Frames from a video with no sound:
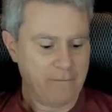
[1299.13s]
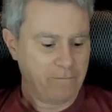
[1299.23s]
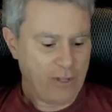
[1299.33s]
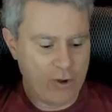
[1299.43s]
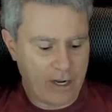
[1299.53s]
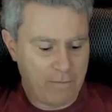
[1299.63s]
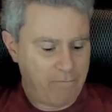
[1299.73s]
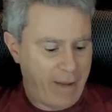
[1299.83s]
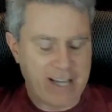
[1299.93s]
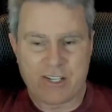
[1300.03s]
You can
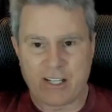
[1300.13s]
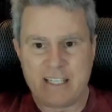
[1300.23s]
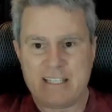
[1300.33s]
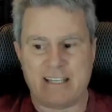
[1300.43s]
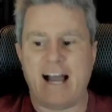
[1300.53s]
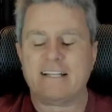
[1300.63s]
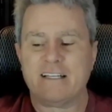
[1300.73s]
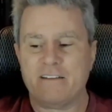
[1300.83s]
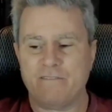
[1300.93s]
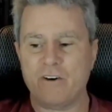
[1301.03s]
basically dial in
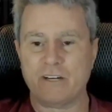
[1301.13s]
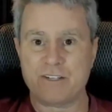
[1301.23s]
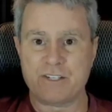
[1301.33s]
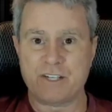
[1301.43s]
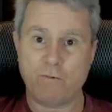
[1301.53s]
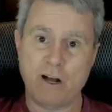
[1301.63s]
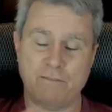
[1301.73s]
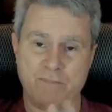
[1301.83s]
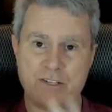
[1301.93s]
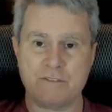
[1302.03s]
the vote and say, well,
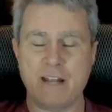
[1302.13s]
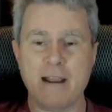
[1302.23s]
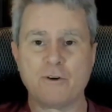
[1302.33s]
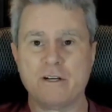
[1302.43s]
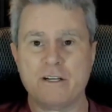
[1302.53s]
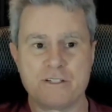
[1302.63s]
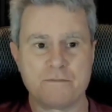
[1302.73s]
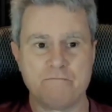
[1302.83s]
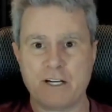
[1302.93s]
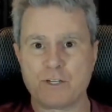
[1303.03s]
this neighborhood is
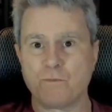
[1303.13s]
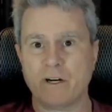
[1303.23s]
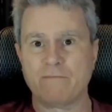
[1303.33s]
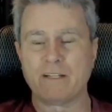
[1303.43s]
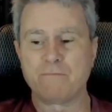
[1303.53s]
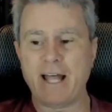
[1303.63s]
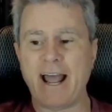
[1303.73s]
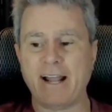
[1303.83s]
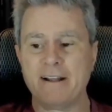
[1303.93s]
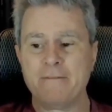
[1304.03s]
much more heavily
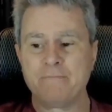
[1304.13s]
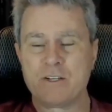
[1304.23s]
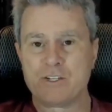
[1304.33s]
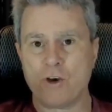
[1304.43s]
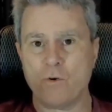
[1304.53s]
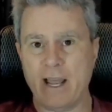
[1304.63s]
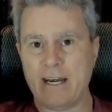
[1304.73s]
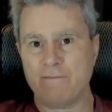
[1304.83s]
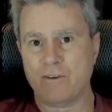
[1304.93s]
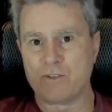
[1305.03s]
black, so
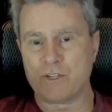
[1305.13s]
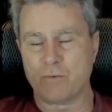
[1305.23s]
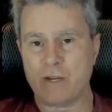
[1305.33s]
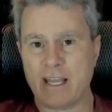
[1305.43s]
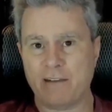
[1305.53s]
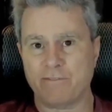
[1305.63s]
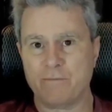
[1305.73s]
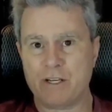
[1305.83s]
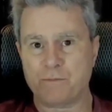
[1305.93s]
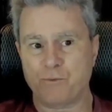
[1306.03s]
any votes that we get from
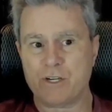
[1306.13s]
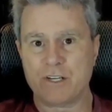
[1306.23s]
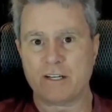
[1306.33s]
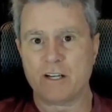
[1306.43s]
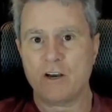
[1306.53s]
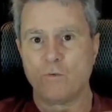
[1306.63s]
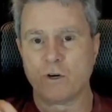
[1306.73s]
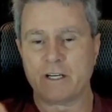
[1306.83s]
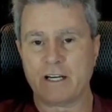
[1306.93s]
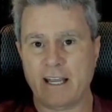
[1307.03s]
this precinct, we're
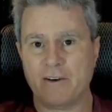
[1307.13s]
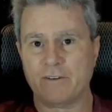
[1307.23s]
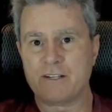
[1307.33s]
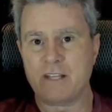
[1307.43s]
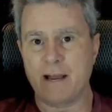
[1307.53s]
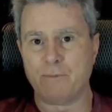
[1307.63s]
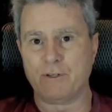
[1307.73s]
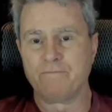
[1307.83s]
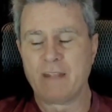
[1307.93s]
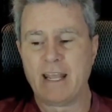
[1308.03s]
going to count as double.
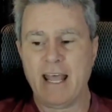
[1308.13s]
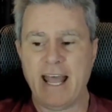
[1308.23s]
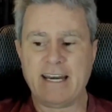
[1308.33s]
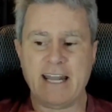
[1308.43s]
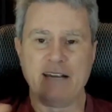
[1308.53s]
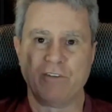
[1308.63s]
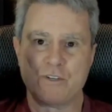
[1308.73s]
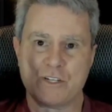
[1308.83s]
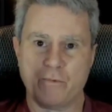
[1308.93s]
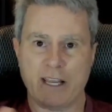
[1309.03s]
And any
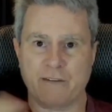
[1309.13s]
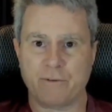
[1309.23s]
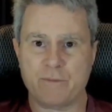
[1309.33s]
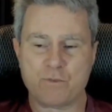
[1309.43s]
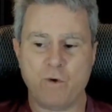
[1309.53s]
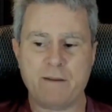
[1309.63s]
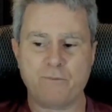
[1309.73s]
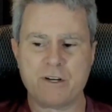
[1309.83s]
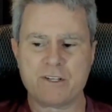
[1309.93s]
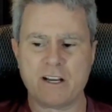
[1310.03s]
votes that we get from this white
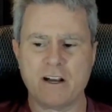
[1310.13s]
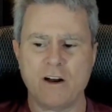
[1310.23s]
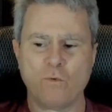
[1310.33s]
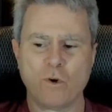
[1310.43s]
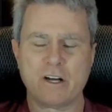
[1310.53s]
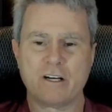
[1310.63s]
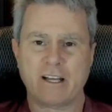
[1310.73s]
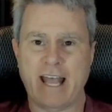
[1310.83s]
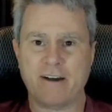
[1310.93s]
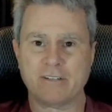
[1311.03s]
precinct, we're going to
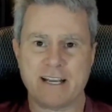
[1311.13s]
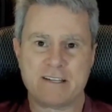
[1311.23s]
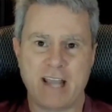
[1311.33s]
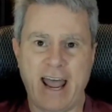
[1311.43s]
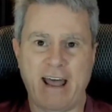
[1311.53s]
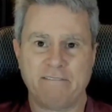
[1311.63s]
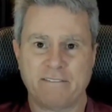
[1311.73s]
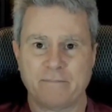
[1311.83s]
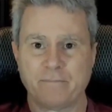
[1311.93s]
count as half.